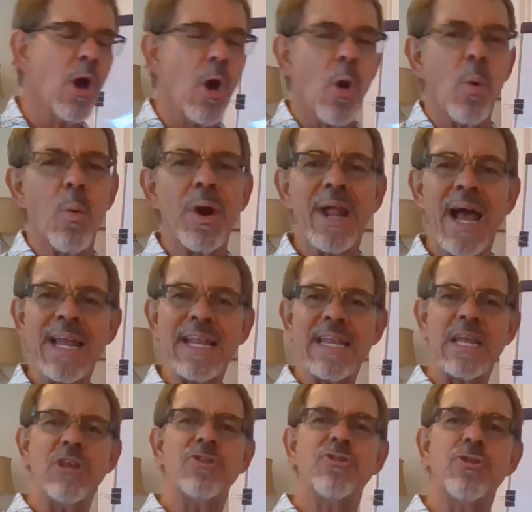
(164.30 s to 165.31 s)
What I
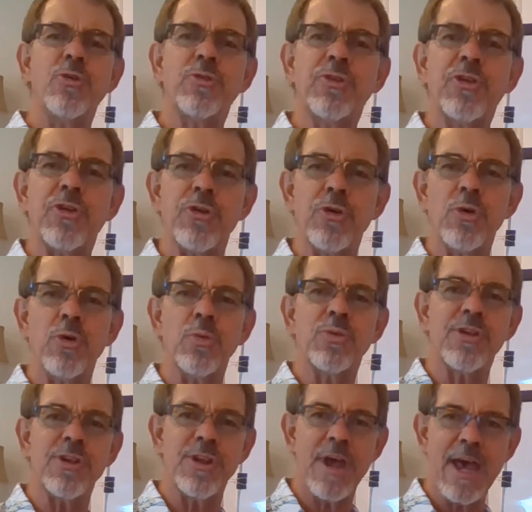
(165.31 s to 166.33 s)
need you to do
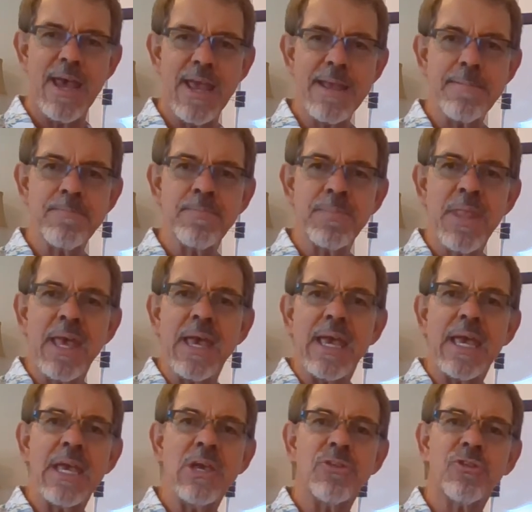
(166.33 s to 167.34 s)
today
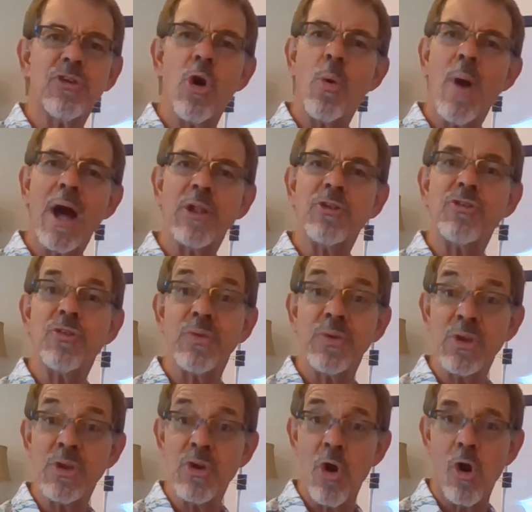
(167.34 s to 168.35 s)
is go out into
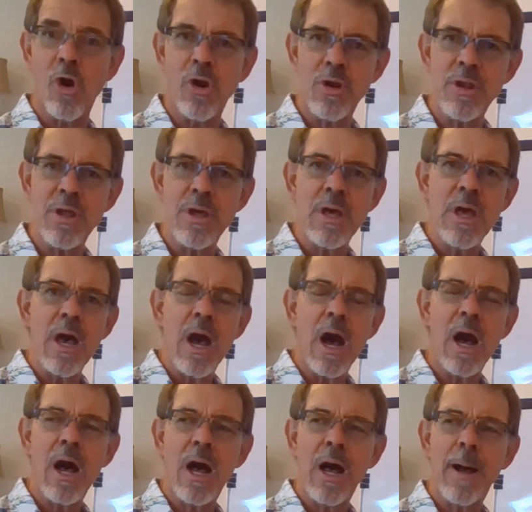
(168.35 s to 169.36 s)
your yard.
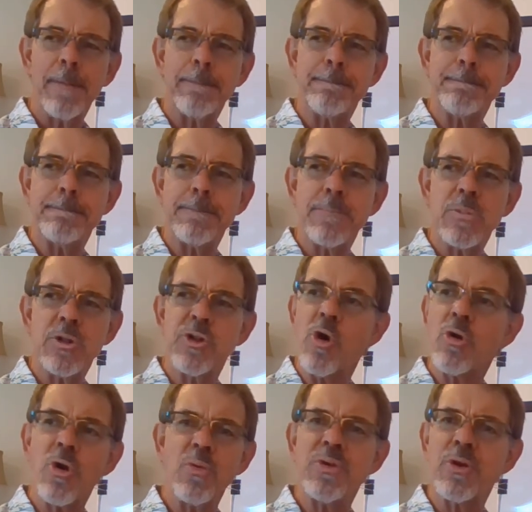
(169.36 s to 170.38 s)
Uh, don't
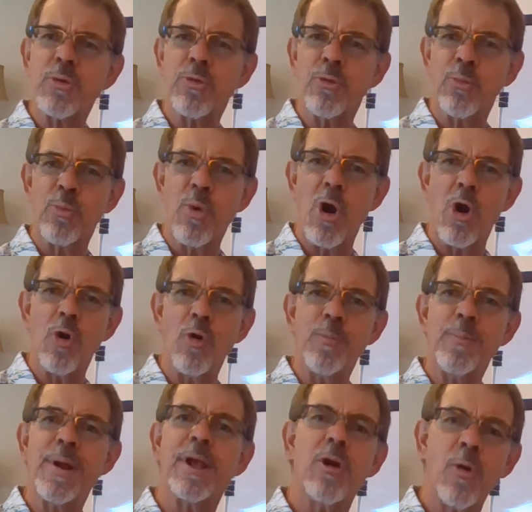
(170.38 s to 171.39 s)
go near the road,
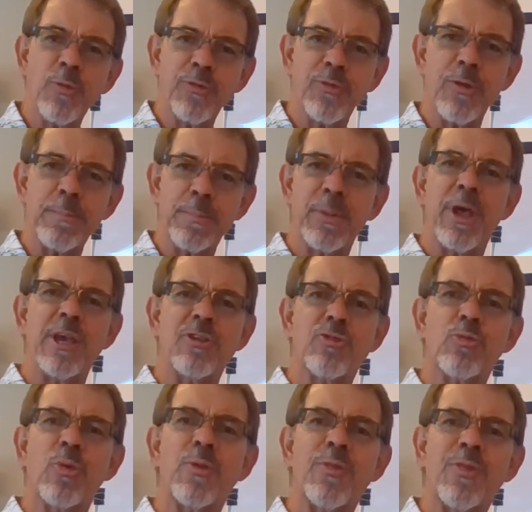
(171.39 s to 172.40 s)
but go someplace
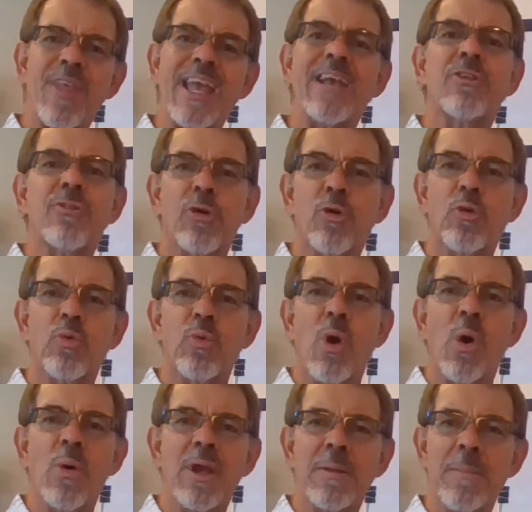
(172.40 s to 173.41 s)
where things are
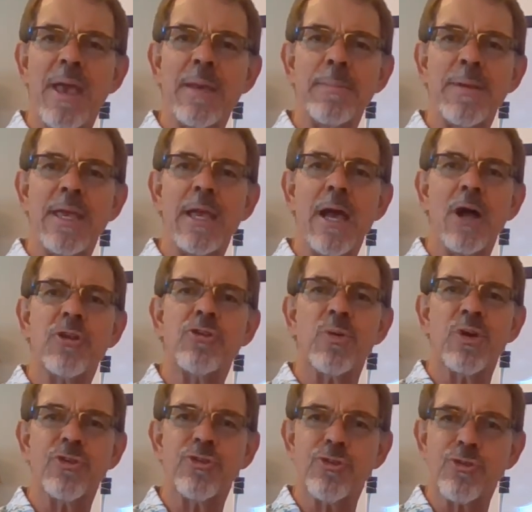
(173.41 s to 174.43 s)
growing, maybe under a
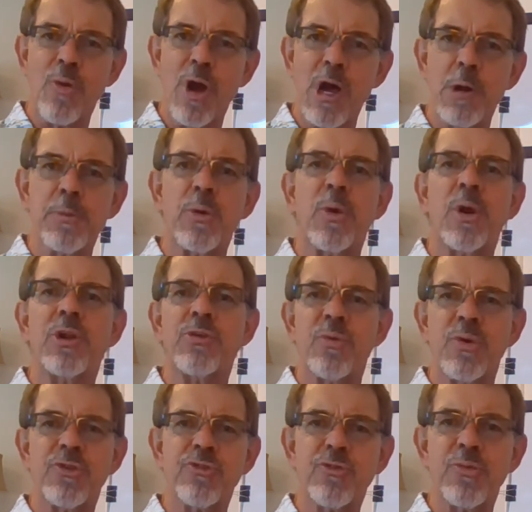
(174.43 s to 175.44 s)
shrub or under a
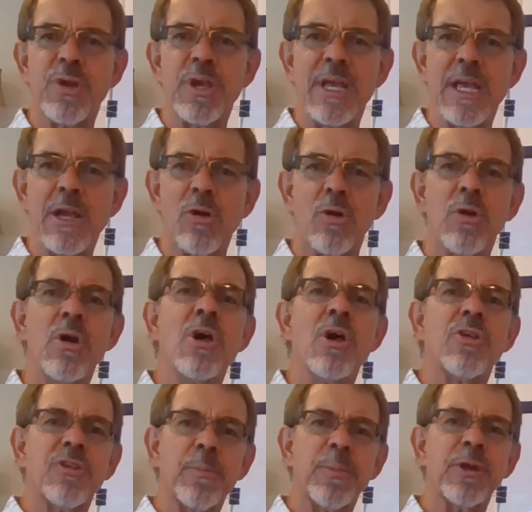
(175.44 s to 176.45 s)
tree or
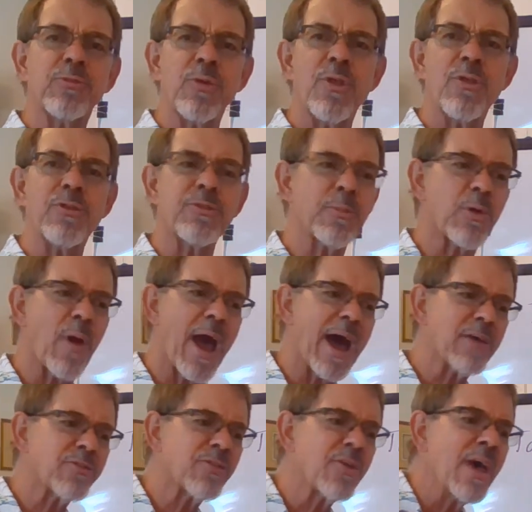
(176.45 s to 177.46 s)
someplace where there's some grass,